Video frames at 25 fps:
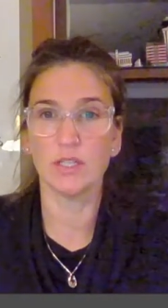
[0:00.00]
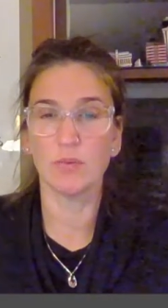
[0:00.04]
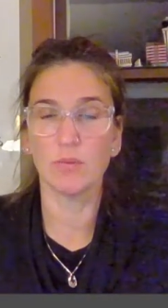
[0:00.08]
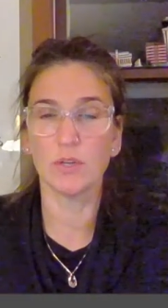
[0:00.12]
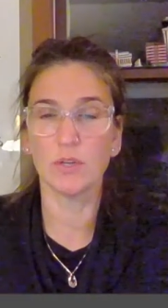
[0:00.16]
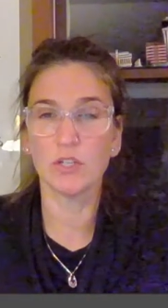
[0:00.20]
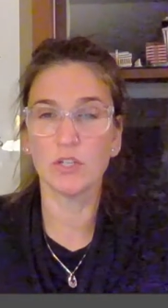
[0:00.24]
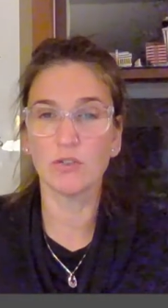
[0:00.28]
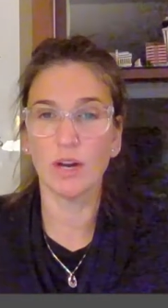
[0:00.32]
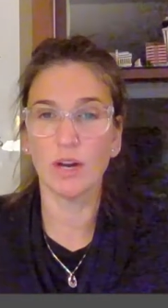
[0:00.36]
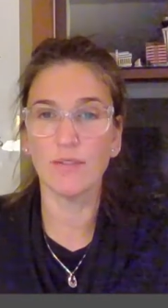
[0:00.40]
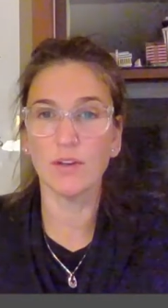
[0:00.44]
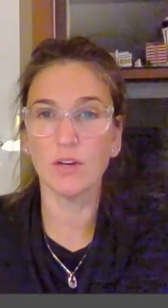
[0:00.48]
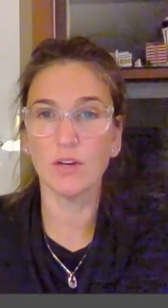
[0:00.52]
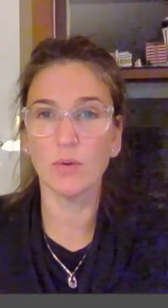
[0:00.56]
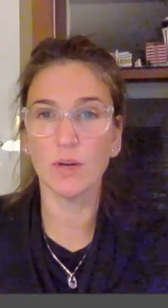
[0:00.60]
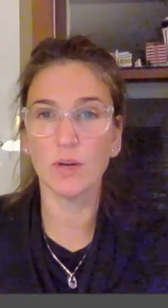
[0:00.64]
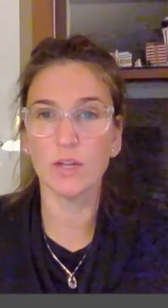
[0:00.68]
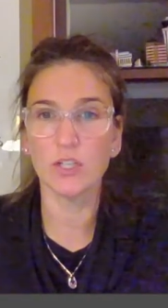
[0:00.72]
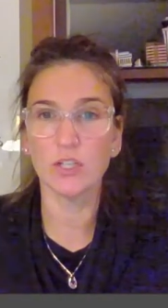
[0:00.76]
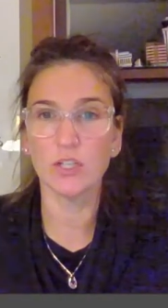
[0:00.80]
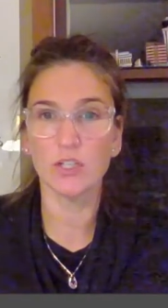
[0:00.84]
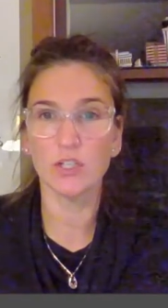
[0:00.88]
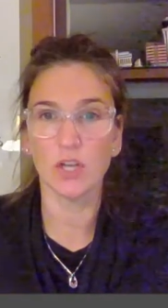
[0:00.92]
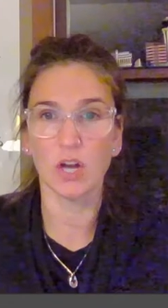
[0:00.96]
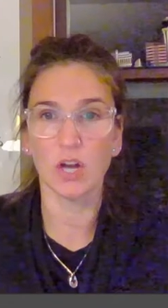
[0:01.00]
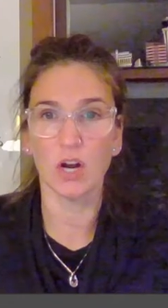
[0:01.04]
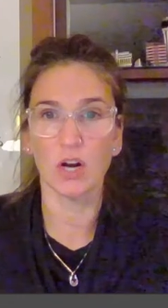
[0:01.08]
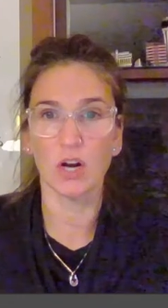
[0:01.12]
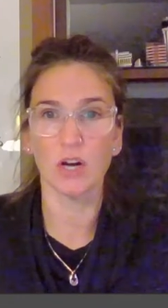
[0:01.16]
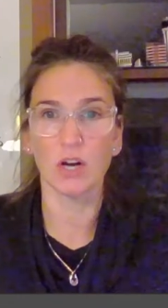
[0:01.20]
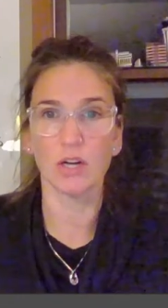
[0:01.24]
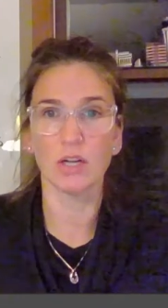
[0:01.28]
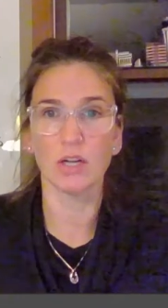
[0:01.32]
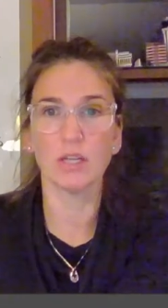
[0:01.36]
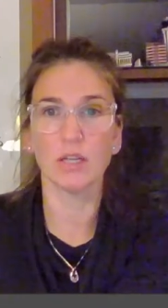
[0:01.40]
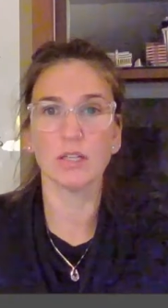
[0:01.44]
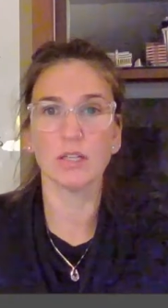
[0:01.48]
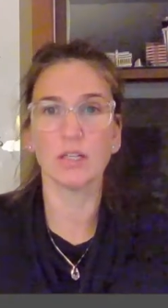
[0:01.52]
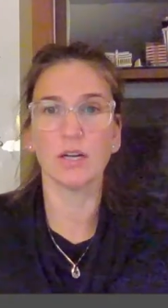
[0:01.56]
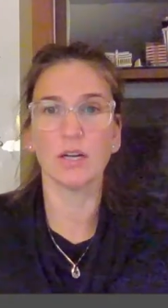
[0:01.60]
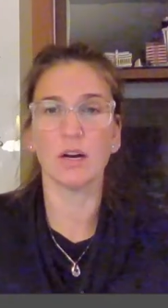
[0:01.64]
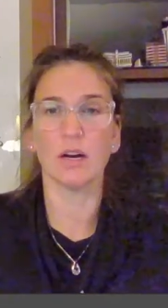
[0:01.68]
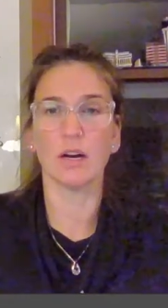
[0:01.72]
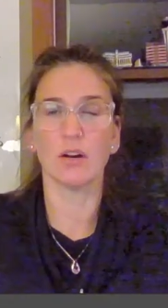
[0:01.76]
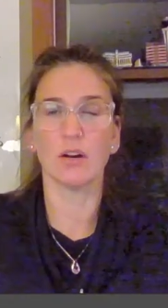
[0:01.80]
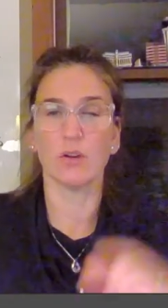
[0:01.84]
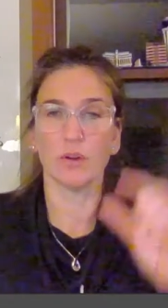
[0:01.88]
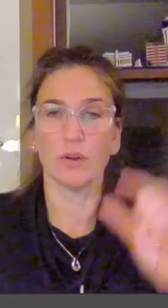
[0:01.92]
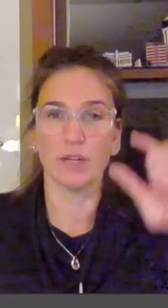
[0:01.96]
And what driving questions
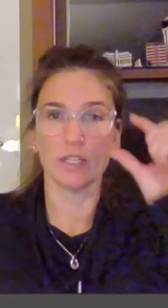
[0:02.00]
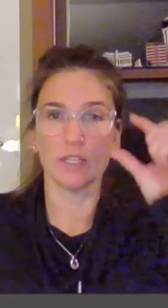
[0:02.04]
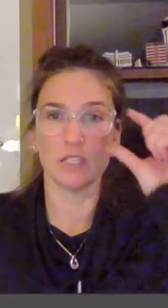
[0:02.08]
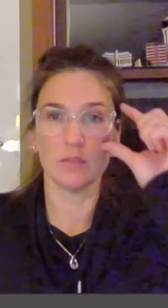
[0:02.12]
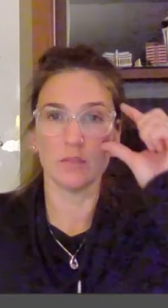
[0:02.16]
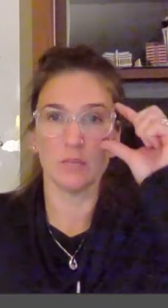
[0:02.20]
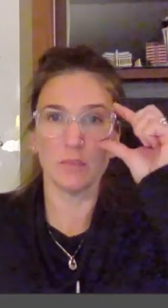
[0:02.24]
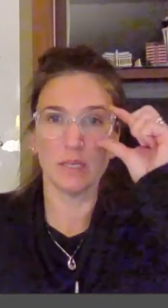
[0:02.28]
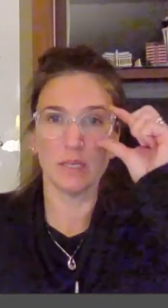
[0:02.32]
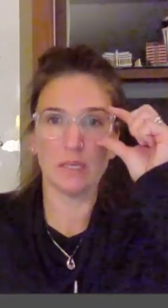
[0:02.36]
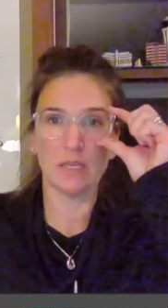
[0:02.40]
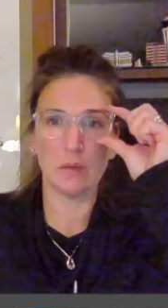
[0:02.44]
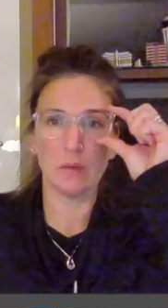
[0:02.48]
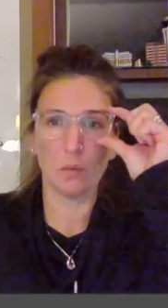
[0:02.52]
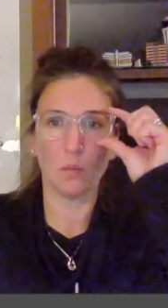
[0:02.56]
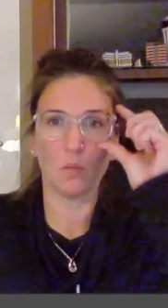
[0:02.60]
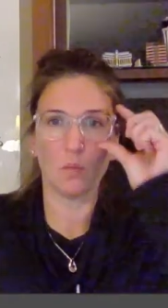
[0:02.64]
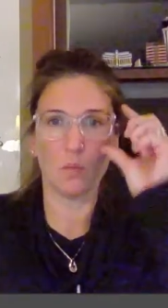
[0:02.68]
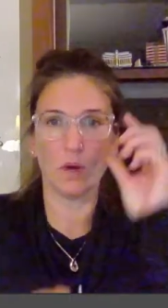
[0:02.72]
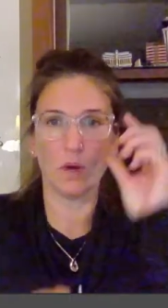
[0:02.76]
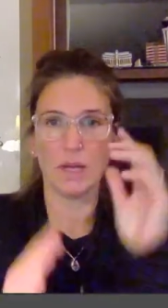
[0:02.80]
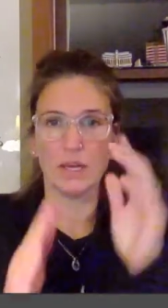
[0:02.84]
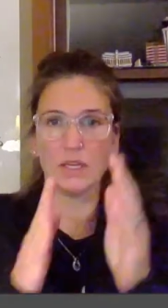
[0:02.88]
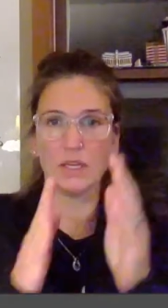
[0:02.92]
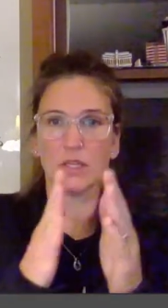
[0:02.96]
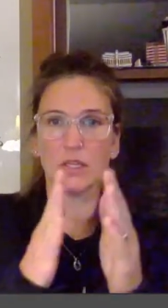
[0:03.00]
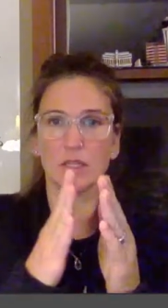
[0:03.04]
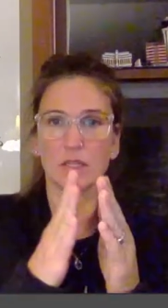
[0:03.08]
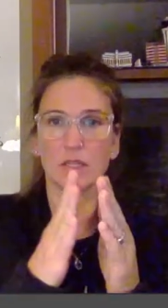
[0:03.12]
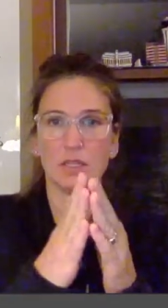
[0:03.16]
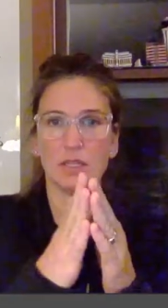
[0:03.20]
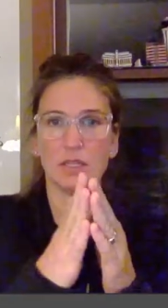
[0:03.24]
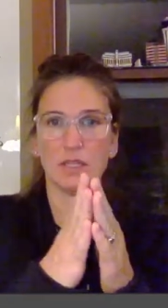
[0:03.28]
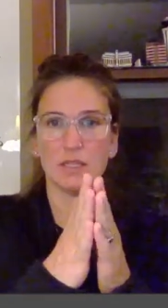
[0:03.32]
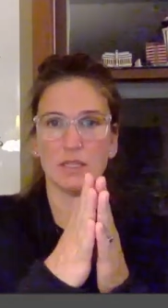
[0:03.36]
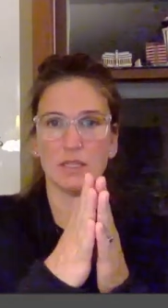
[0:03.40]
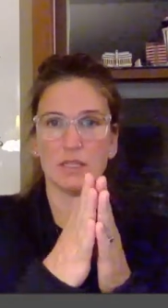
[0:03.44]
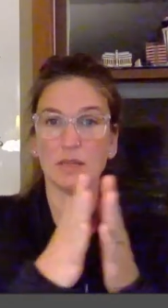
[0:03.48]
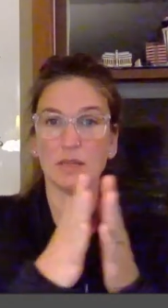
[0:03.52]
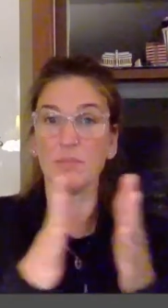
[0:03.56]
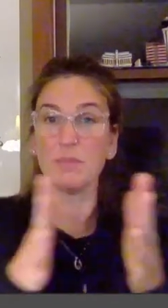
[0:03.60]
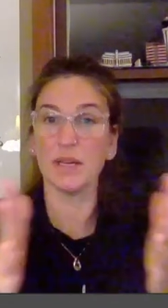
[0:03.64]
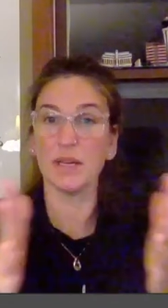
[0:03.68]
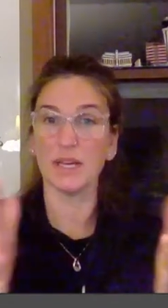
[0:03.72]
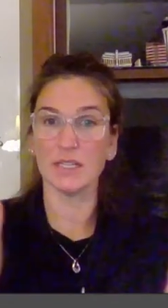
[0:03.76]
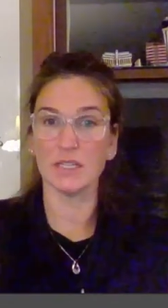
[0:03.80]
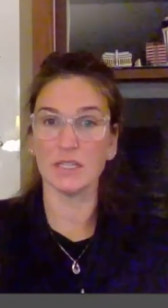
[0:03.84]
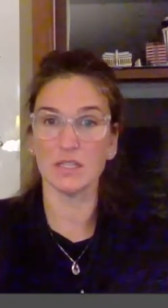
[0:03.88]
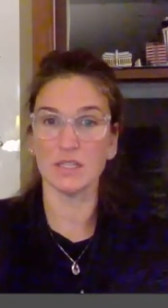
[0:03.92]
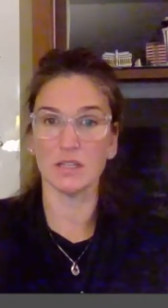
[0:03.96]
are going to be what is the
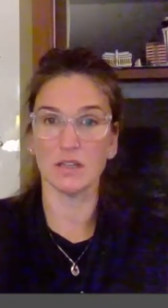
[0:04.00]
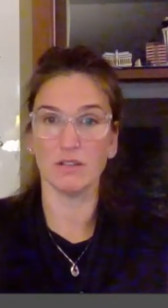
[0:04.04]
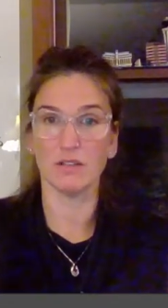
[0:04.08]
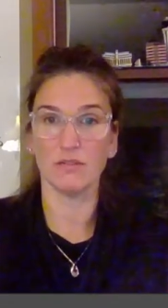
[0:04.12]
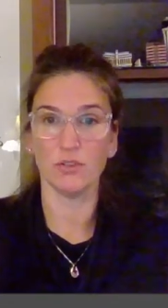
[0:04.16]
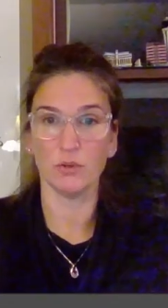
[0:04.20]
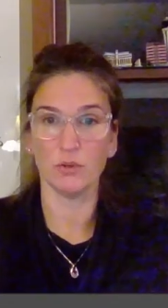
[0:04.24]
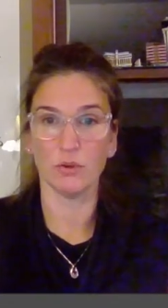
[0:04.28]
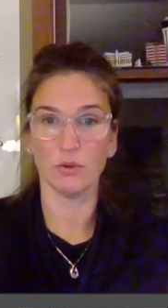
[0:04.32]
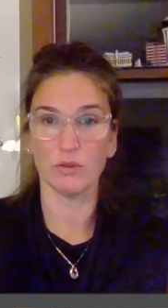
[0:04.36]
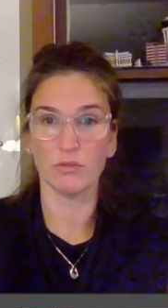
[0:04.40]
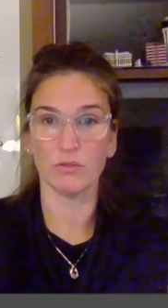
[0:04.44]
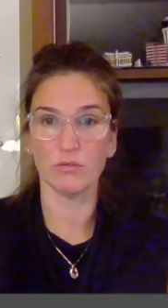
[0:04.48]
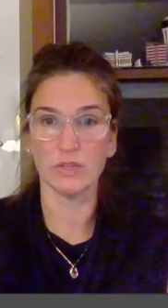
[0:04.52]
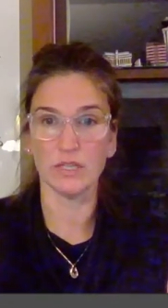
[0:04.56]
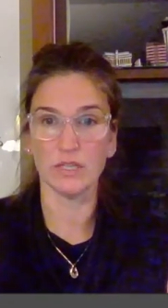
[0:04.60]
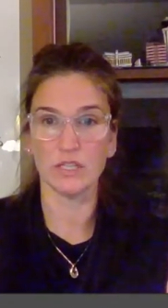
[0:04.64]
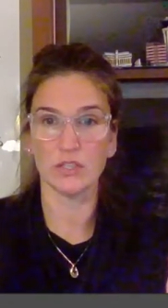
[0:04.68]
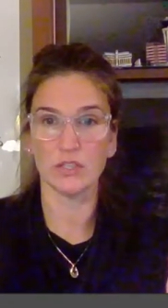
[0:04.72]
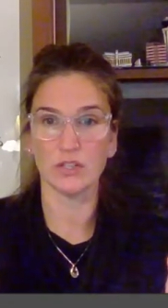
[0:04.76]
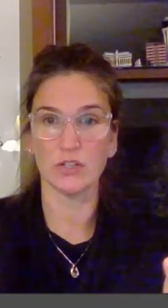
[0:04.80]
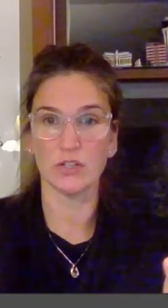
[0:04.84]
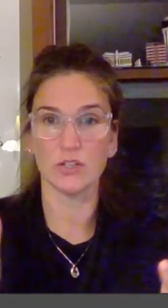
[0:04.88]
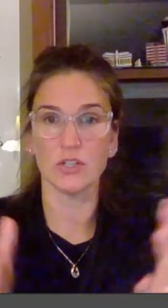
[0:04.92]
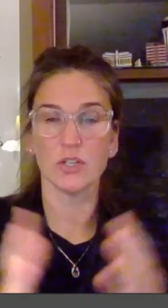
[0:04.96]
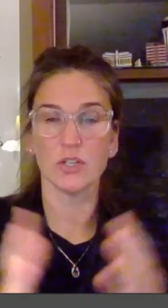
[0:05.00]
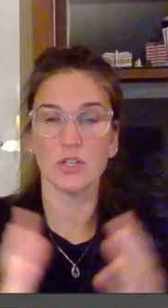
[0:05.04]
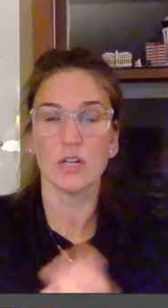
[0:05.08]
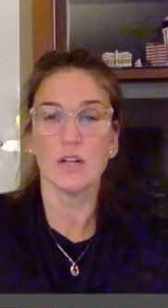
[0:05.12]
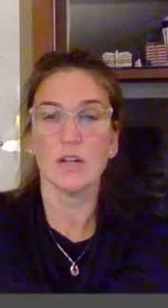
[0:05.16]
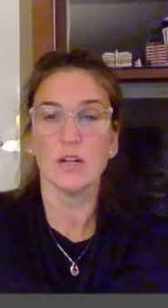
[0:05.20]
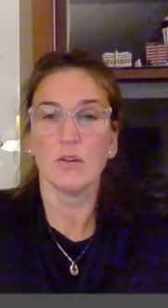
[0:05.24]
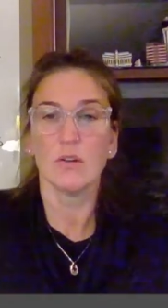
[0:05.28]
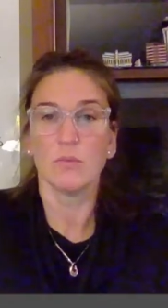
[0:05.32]
basis of your research,